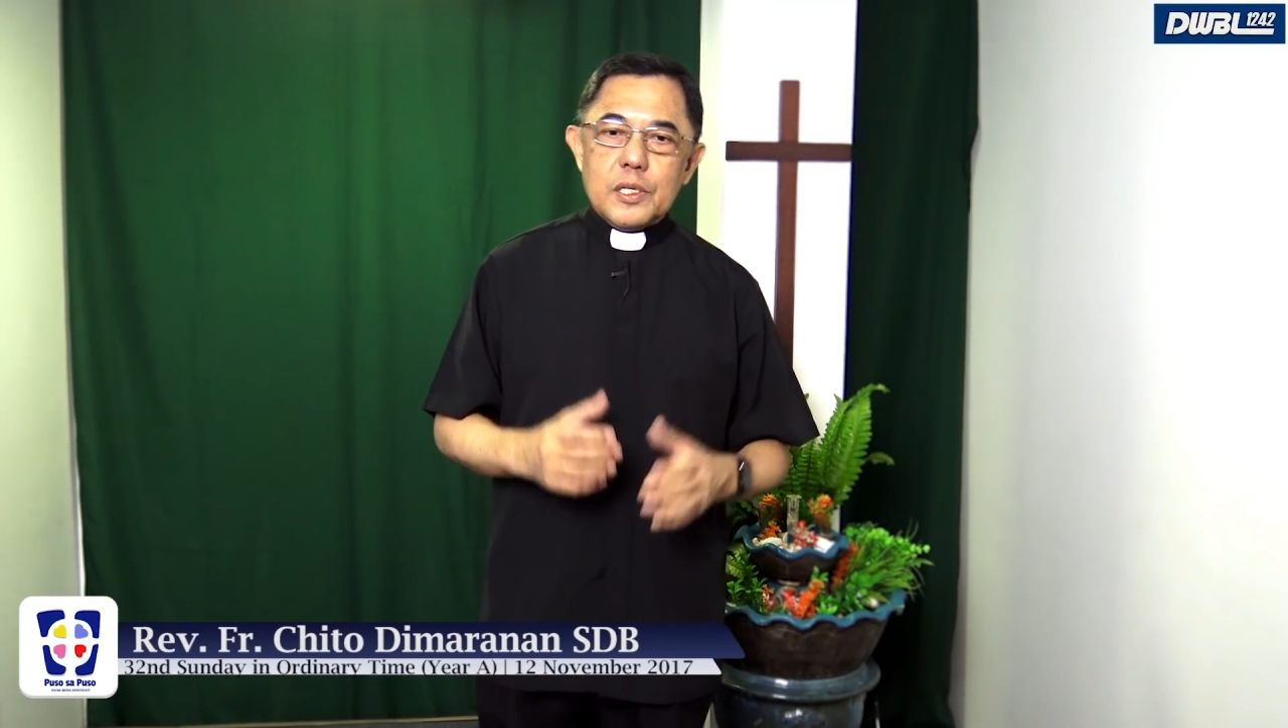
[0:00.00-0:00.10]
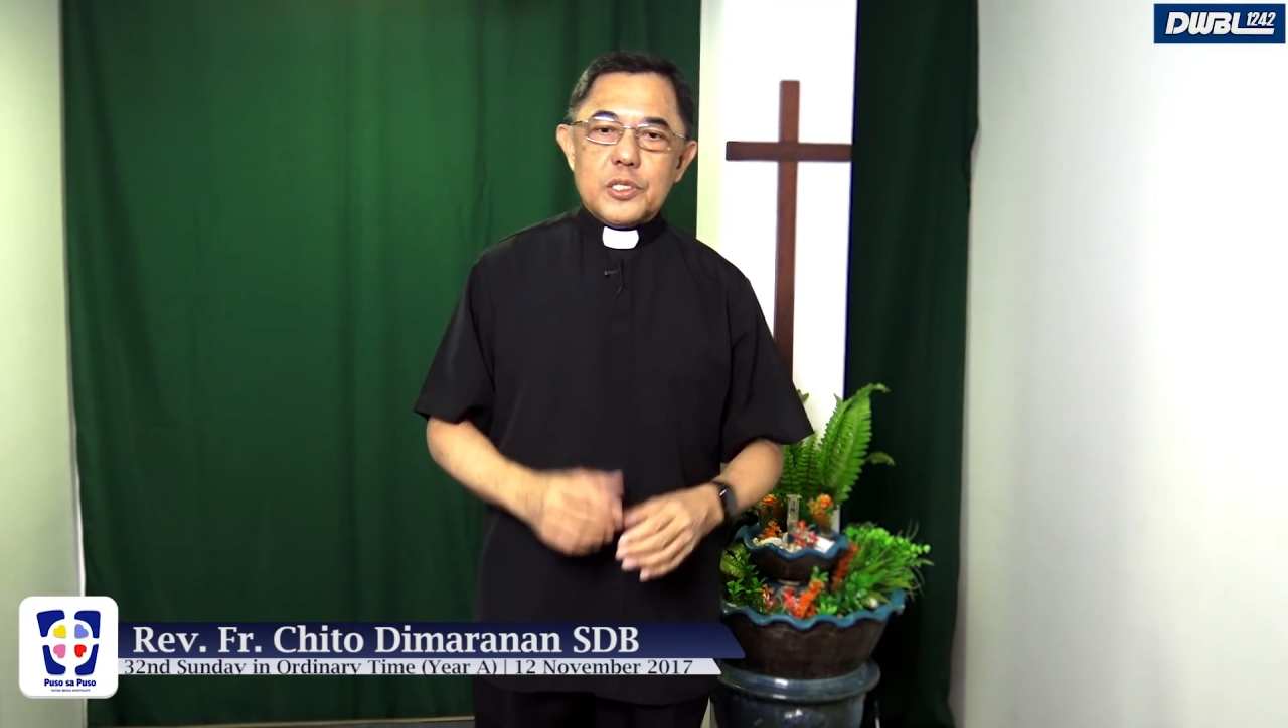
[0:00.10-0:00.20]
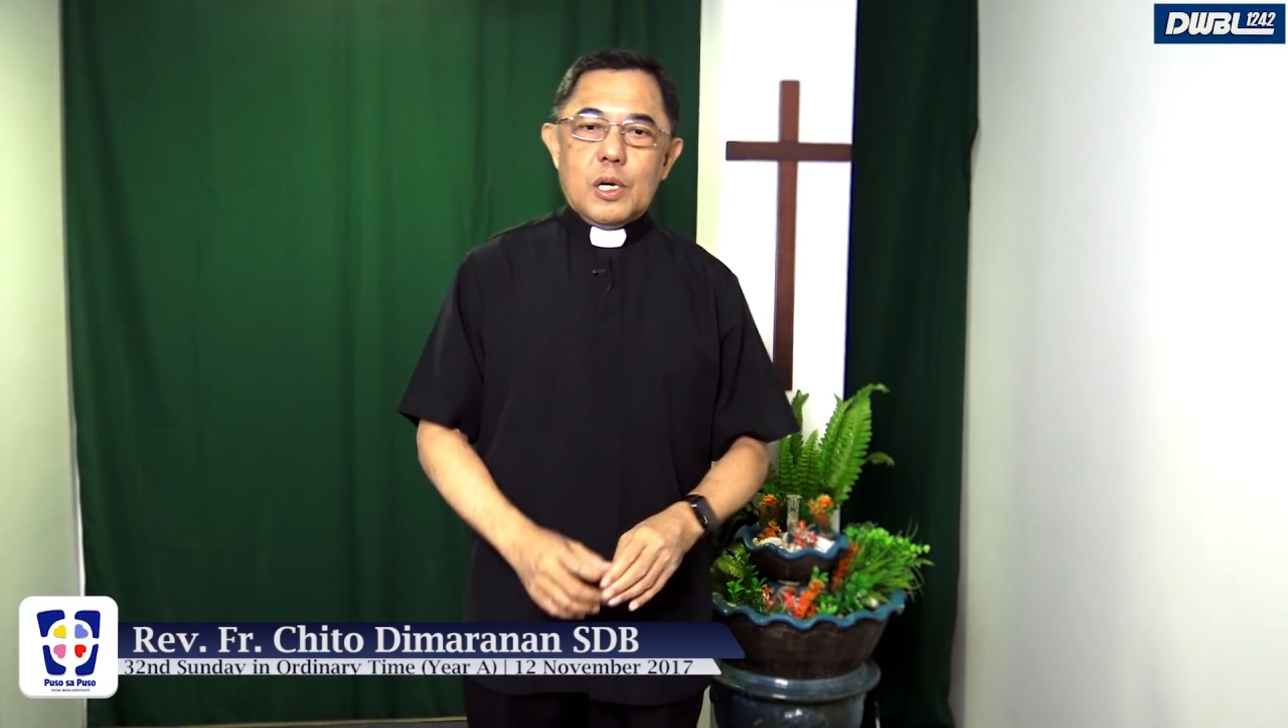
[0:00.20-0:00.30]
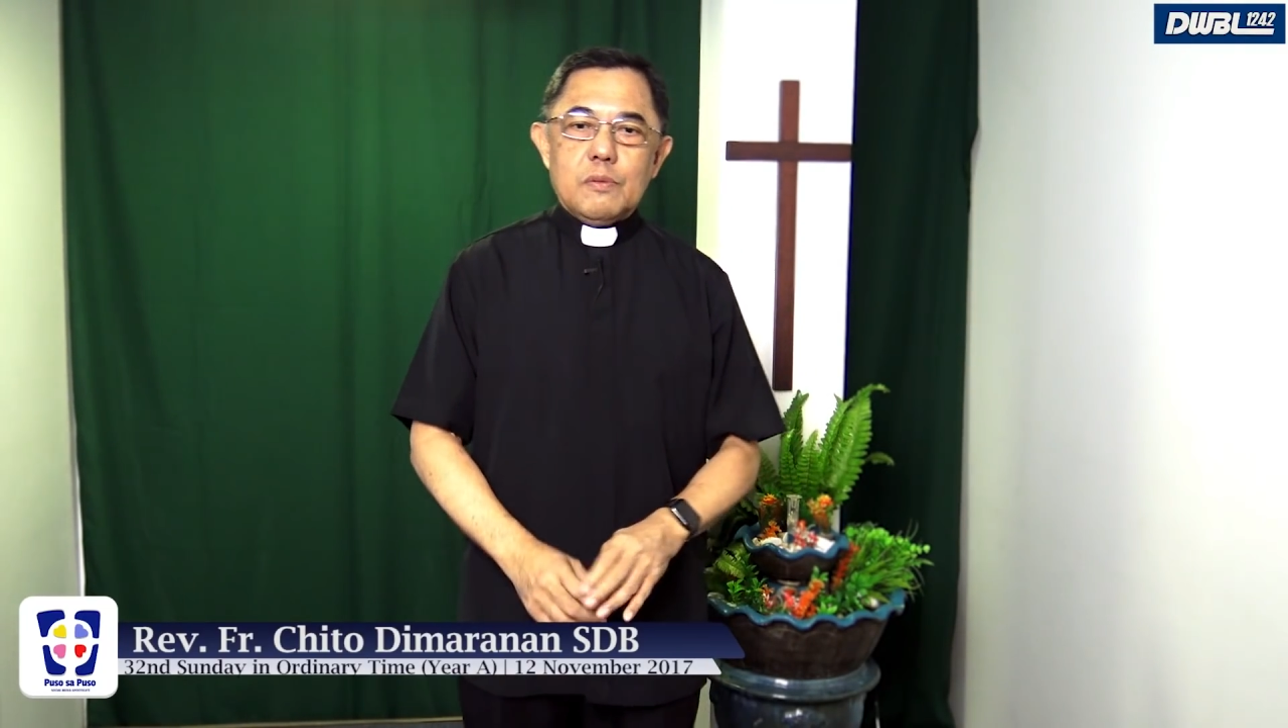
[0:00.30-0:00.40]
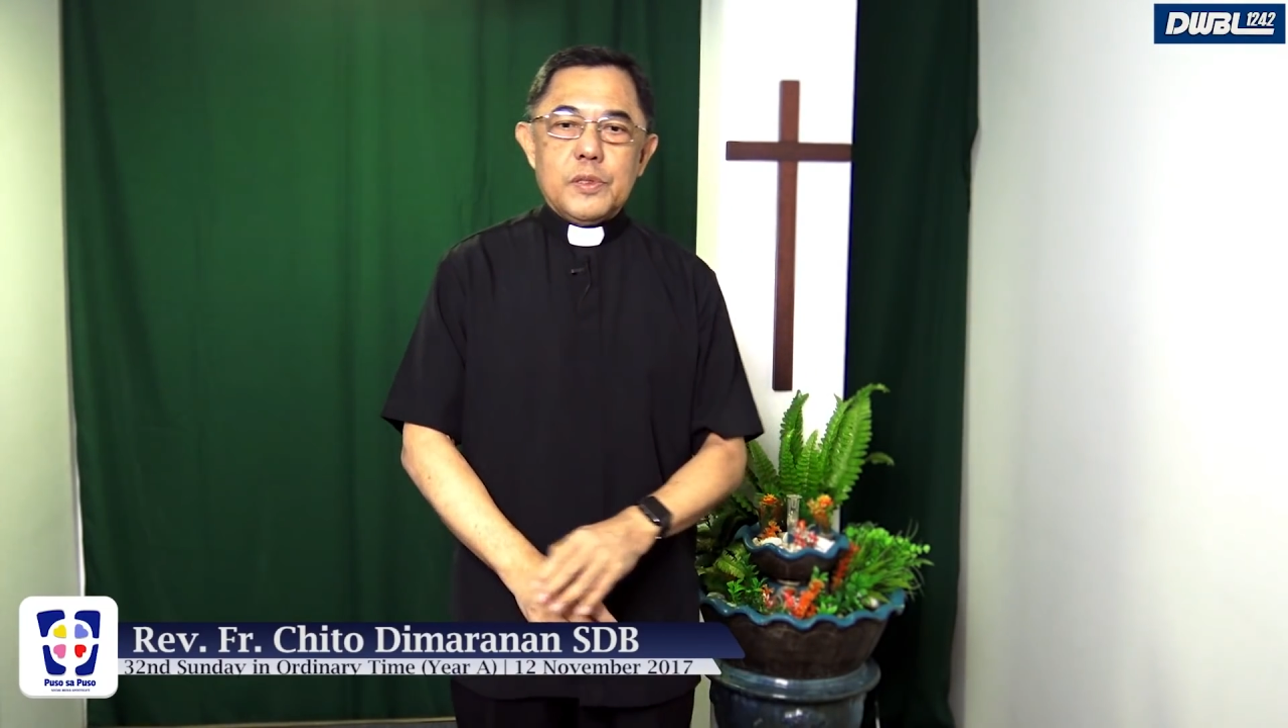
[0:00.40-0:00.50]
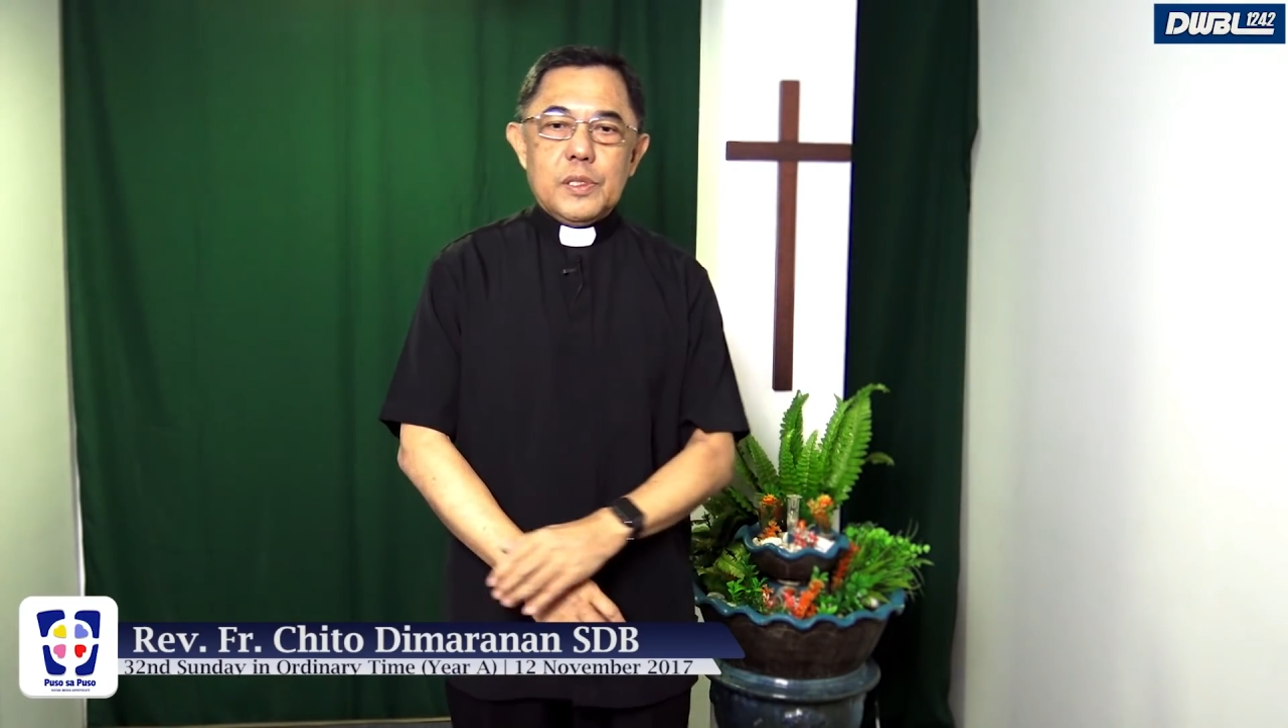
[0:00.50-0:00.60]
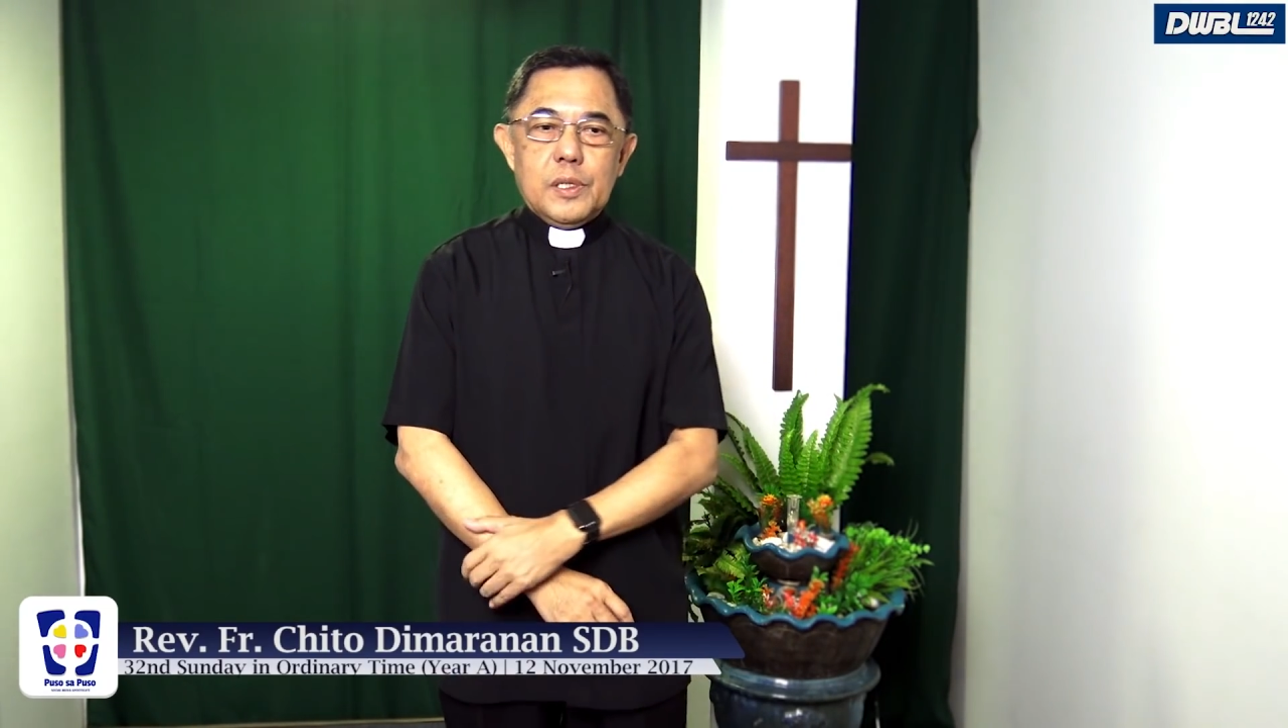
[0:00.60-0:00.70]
is often